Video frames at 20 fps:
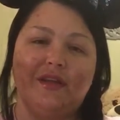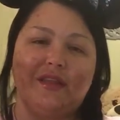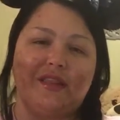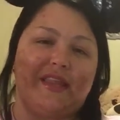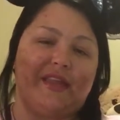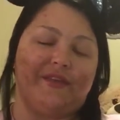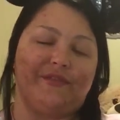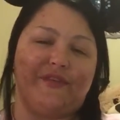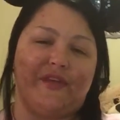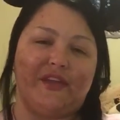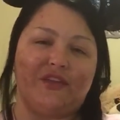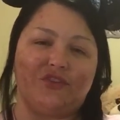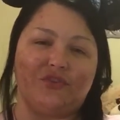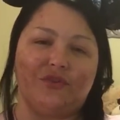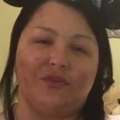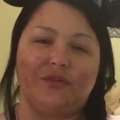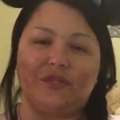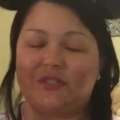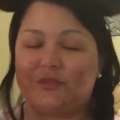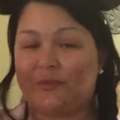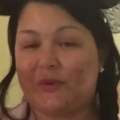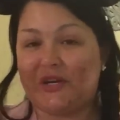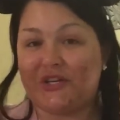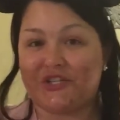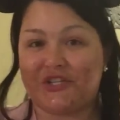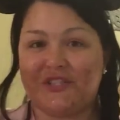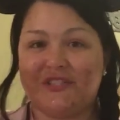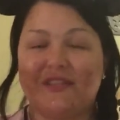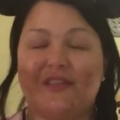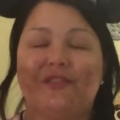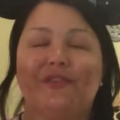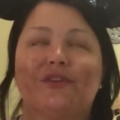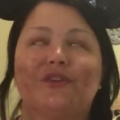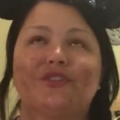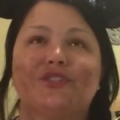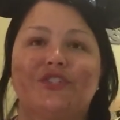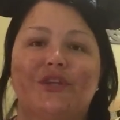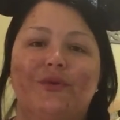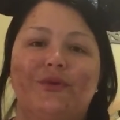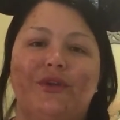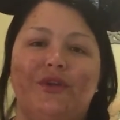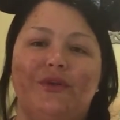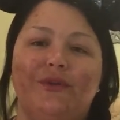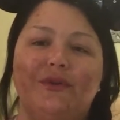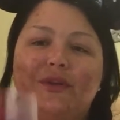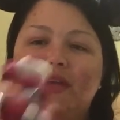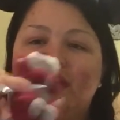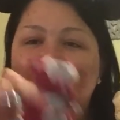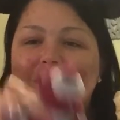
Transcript: like facial expressions, and they're so cute.